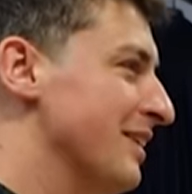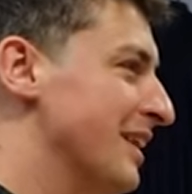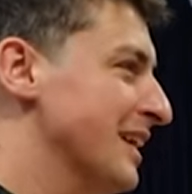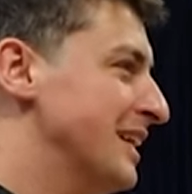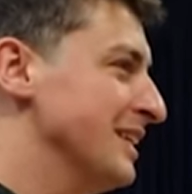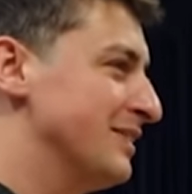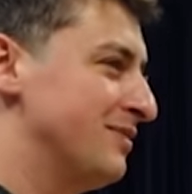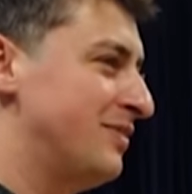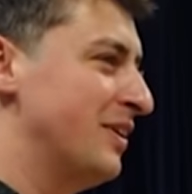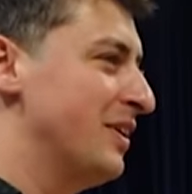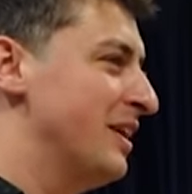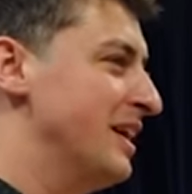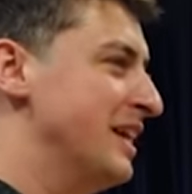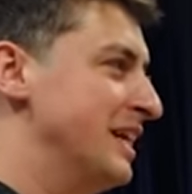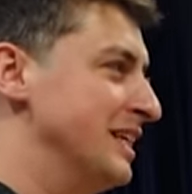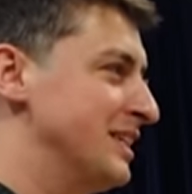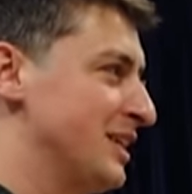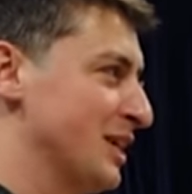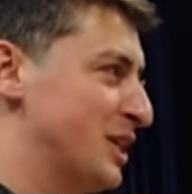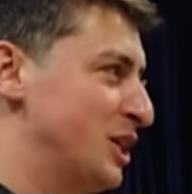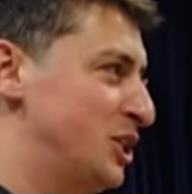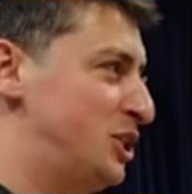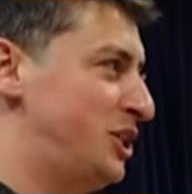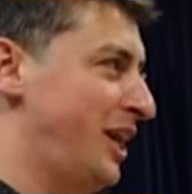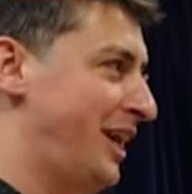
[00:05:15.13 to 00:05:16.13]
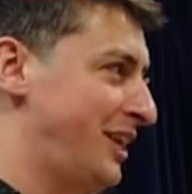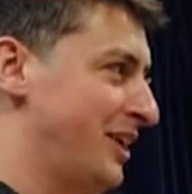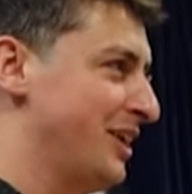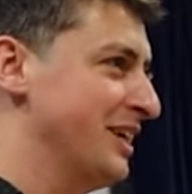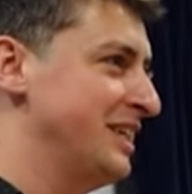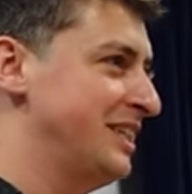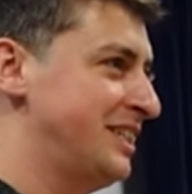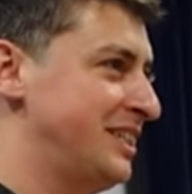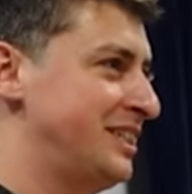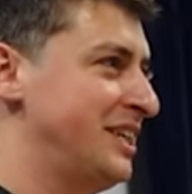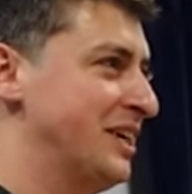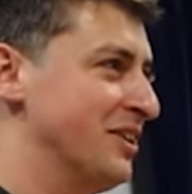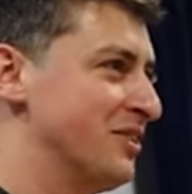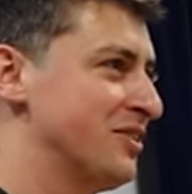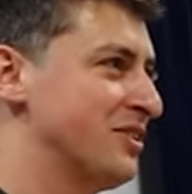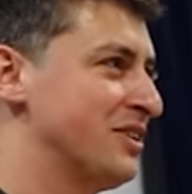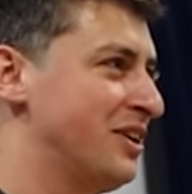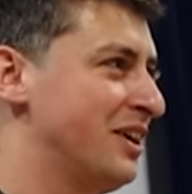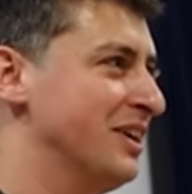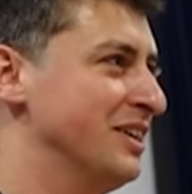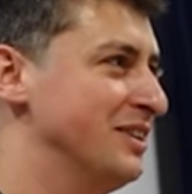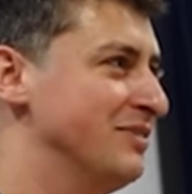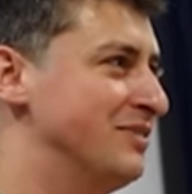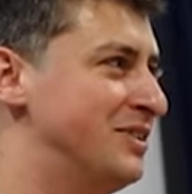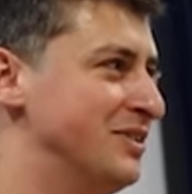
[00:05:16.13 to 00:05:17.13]
Like it's very, it is like a Jedi Sith
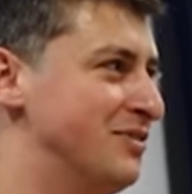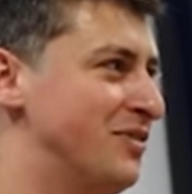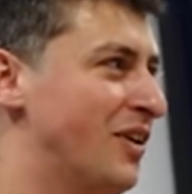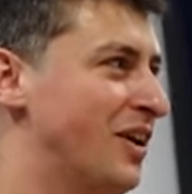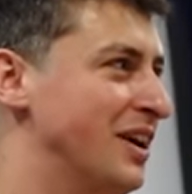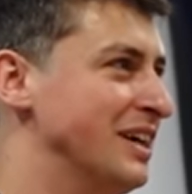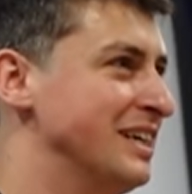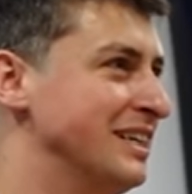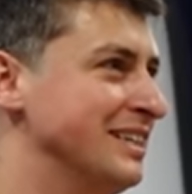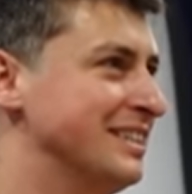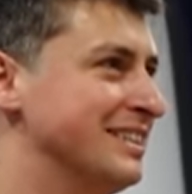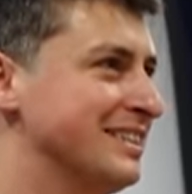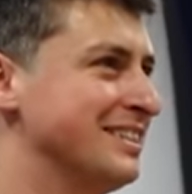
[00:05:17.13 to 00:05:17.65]
kind of divide.